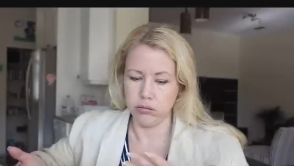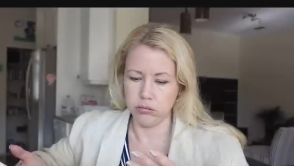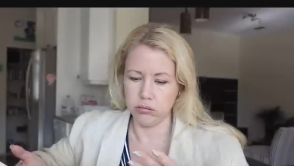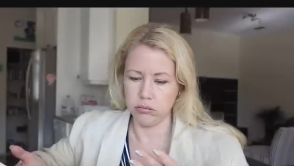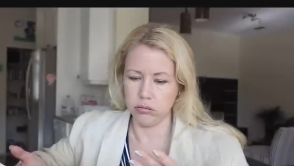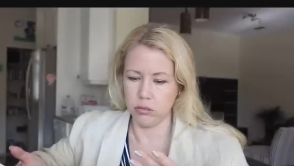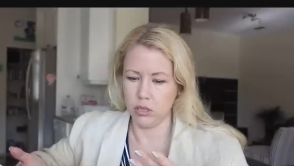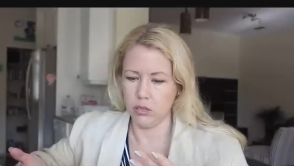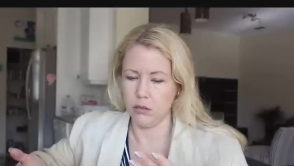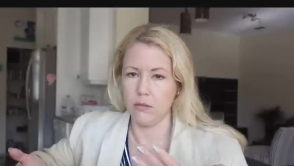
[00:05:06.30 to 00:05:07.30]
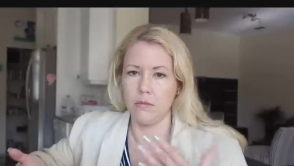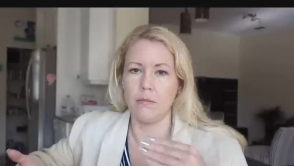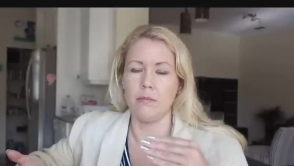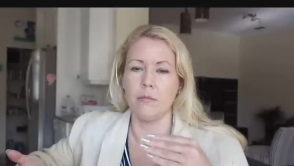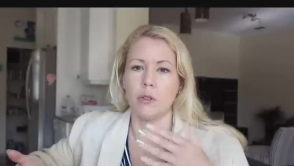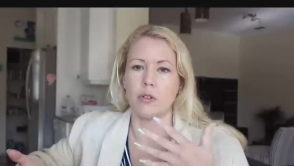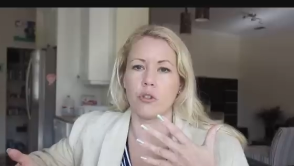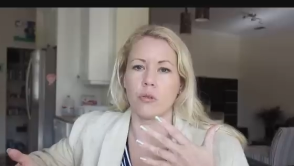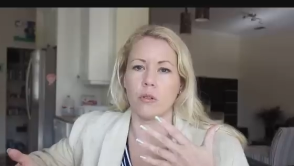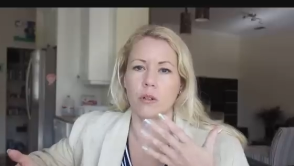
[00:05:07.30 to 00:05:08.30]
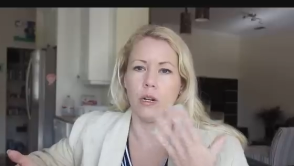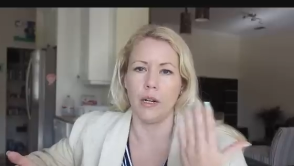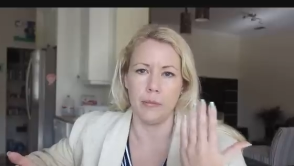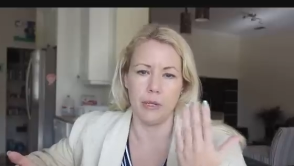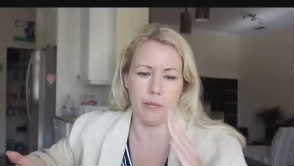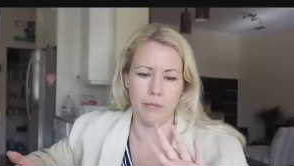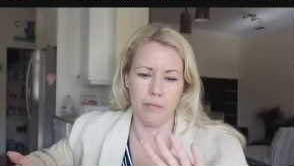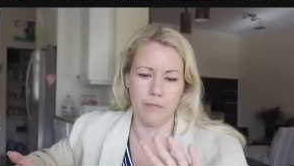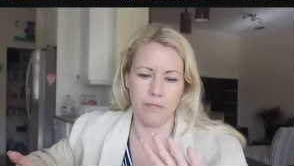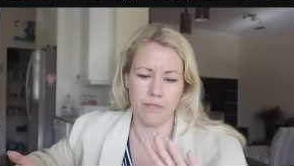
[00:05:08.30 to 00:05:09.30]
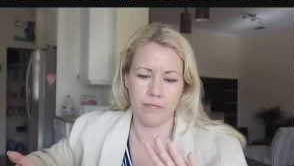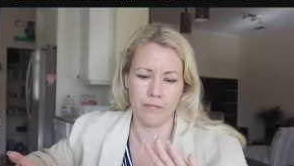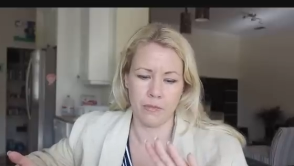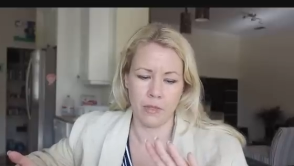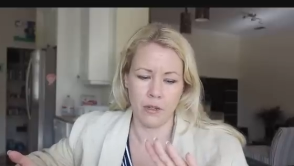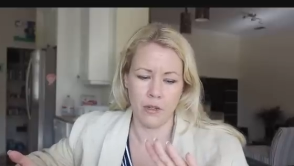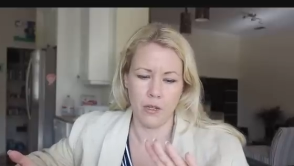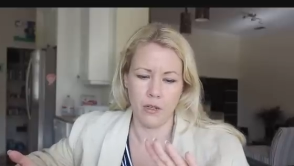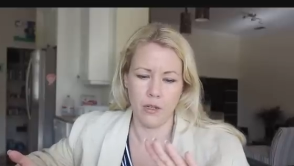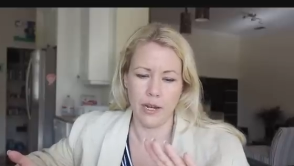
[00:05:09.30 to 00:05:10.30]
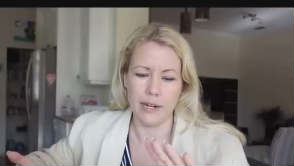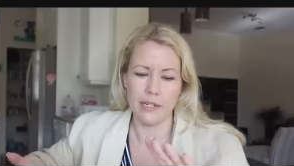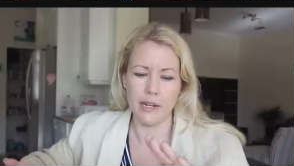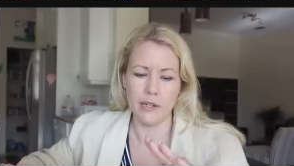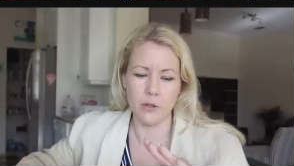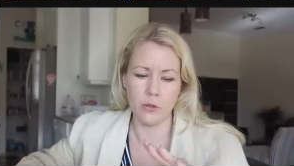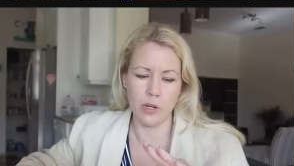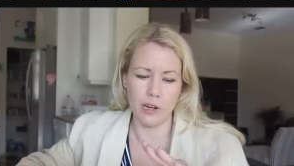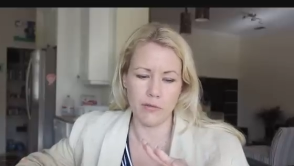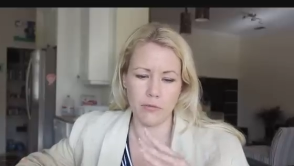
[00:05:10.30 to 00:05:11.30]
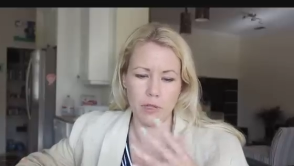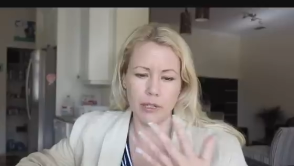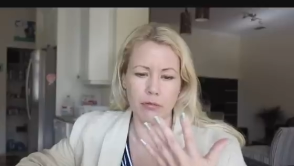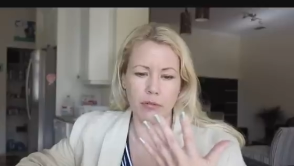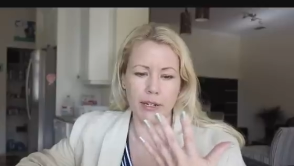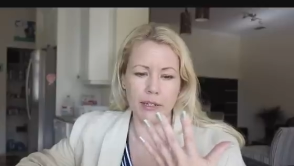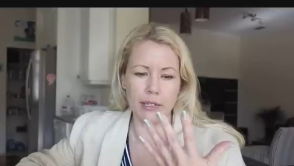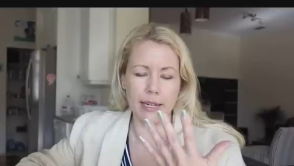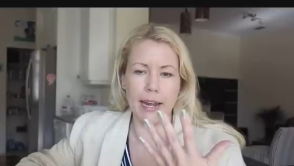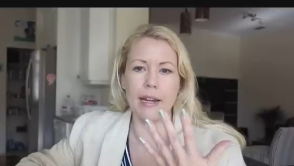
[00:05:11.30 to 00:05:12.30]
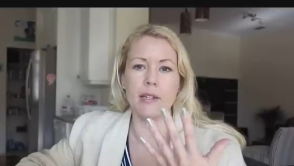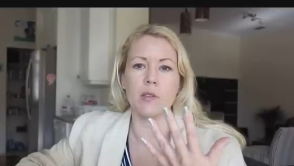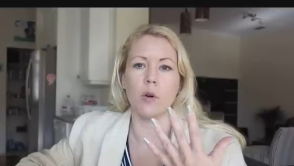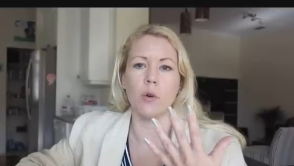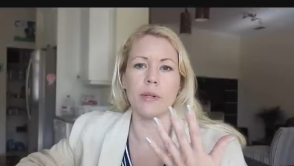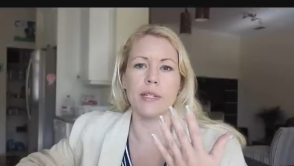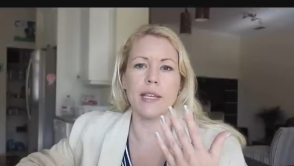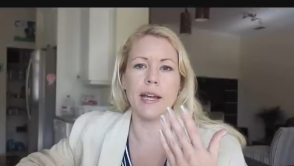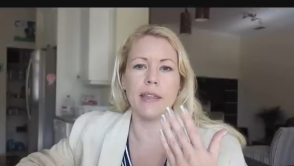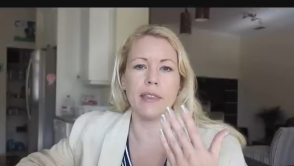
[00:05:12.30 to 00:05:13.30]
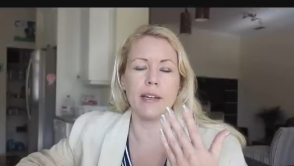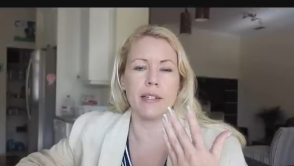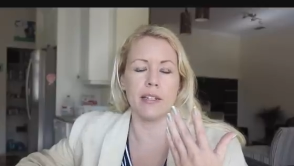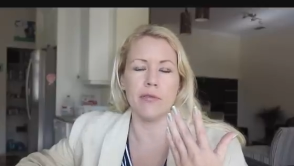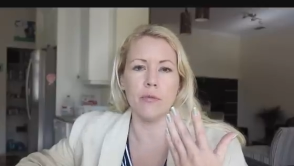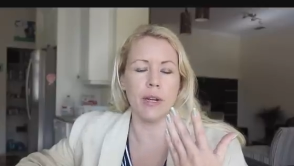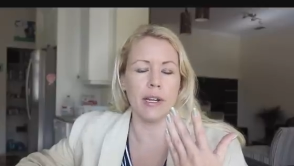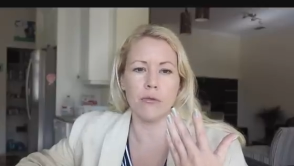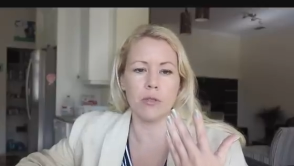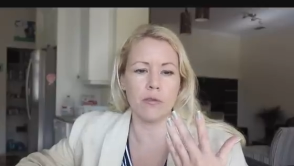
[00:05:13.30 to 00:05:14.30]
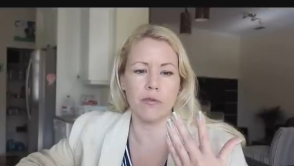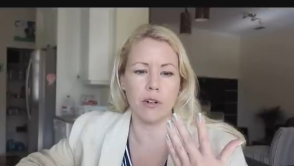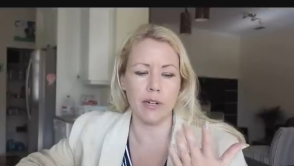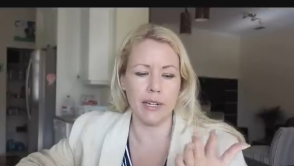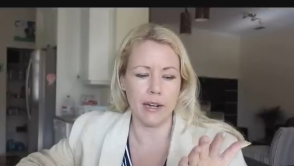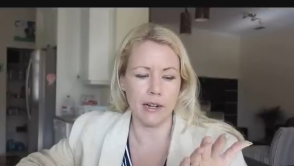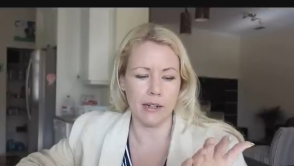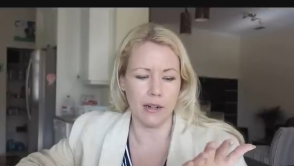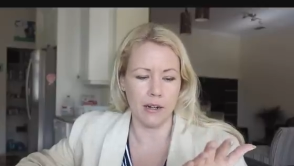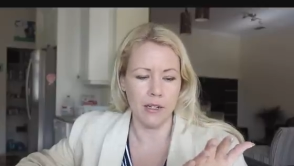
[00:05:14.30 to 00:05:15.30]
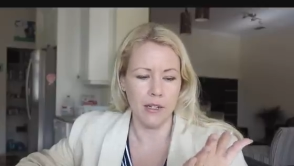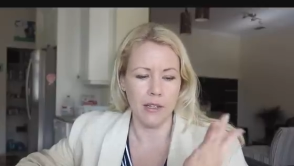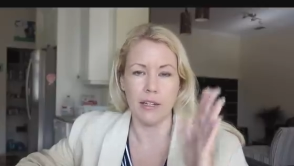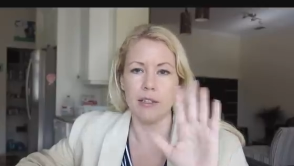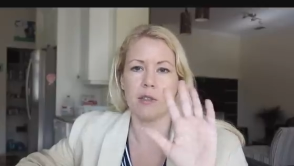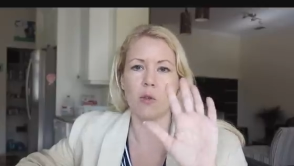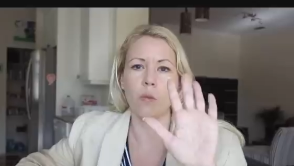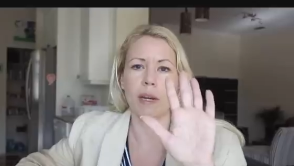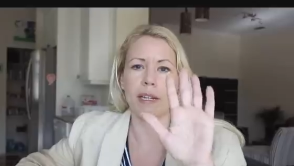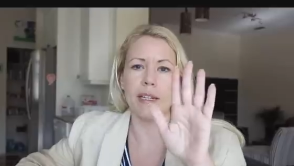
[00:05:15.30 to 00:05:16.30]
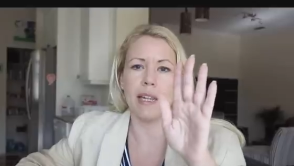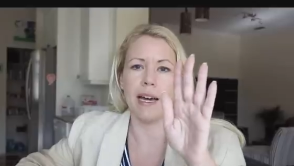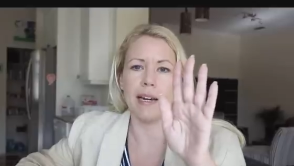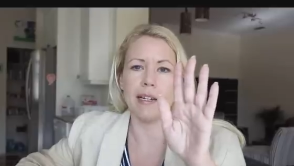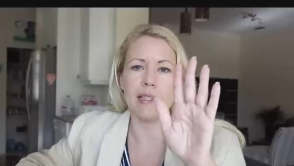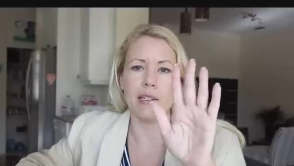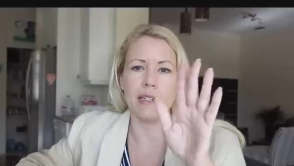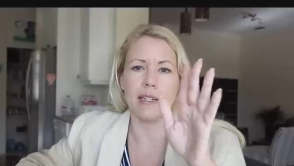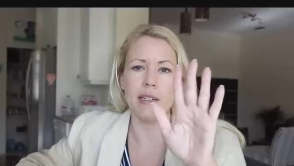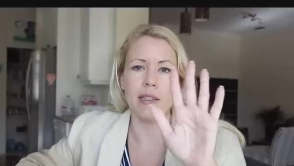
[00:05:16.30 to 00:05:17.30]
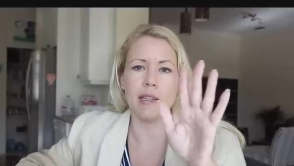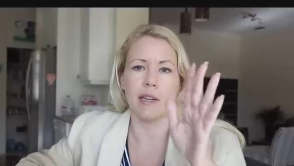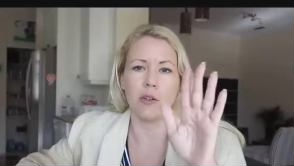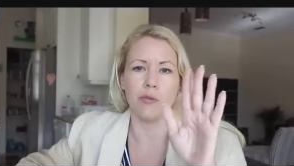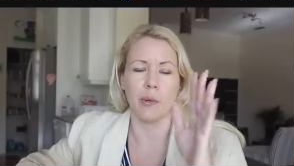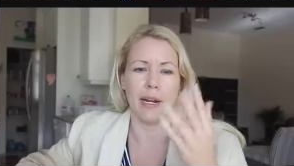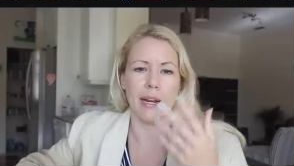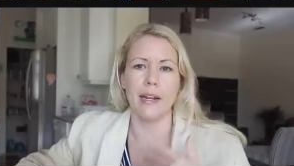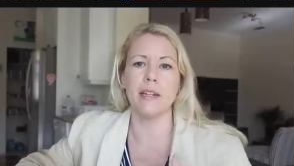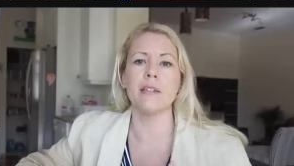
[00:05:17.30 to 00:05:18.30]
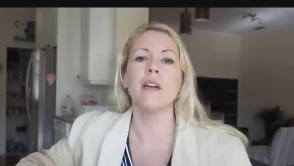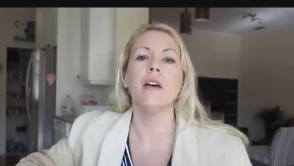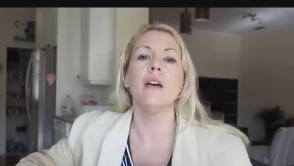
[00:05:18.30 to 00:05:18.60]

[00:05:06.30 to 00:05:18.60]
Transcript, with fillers: Whew, not sure I mean I tend to have really wrinkly hands, always had that, even when I was very young. And so many lines in the inside of my hand.